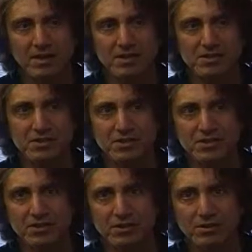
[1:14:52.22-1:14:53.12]
I think it's
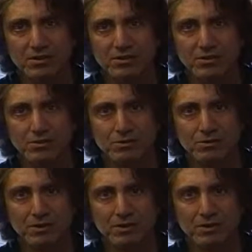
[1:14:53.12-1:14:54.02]
easier to
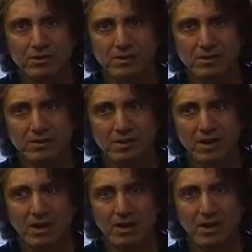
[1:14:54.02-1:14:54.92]
uh, because it
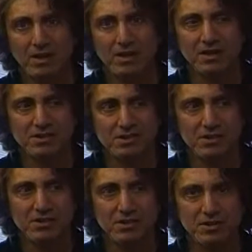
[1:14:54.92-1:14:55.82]
is online. I think
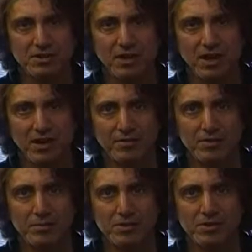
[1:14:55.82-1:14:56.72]
it's easier to
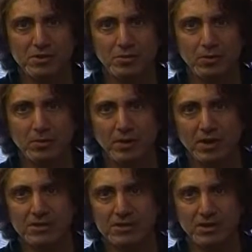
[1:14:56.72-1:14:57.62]
have the PC World
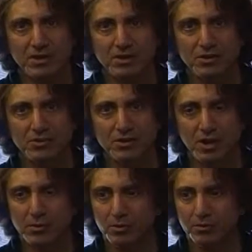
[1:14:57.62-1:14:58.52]
magazine on your
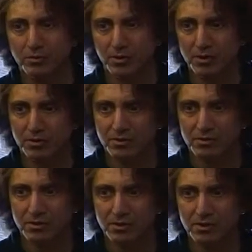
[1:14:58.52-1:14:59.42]
table in front of you.
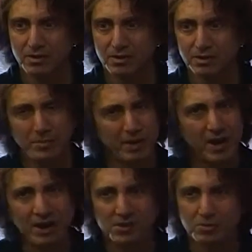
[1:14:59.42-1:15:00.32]

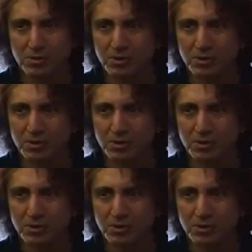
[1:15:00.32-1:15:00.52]
Be honest.